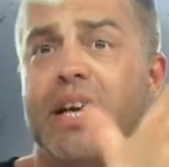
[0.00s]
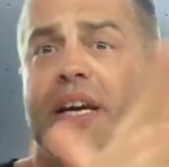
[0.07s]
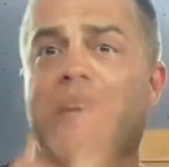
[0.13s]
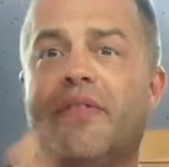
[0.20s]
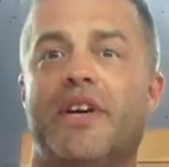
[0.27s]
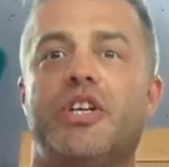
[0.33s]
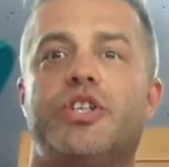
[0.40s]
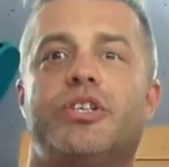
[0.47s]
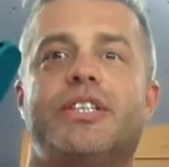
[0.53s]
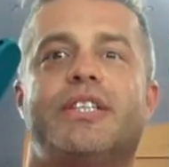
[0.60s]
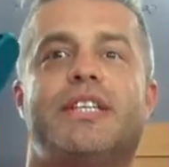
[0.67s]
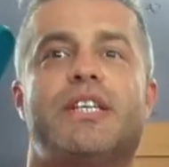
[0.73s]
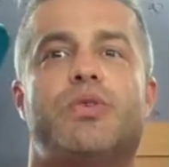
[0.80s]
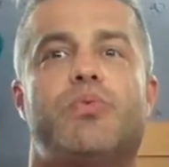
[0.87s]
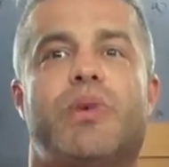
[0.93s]
Eventually,
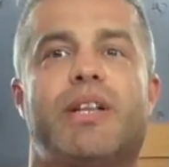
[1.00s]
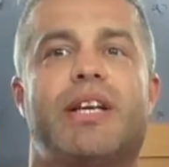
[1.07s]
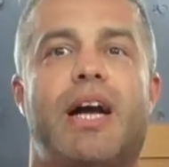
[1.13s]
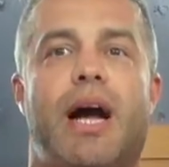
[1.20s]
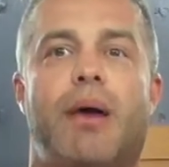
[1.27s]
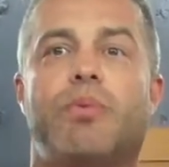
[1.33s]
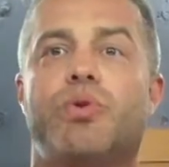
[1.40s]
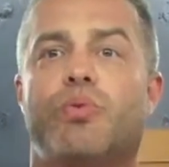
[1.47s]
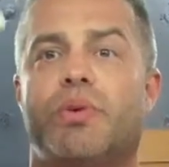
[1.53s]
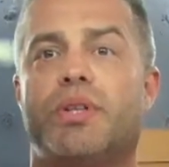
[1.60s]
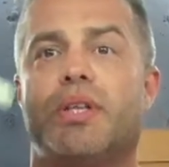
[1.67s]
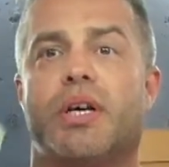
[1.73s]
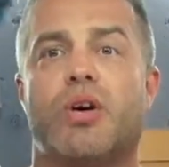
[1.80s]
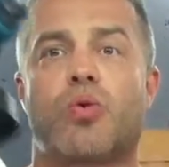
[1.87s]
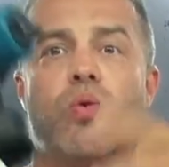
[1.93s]
this one comes with
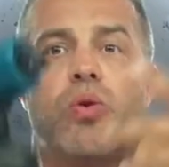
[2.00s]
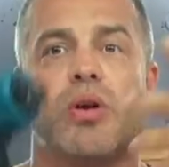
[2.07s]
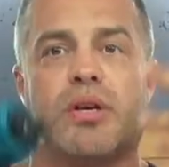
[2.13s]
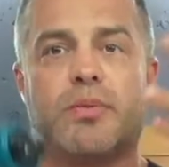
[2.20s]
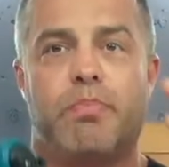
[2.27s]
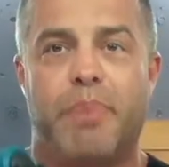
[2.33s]
a cord.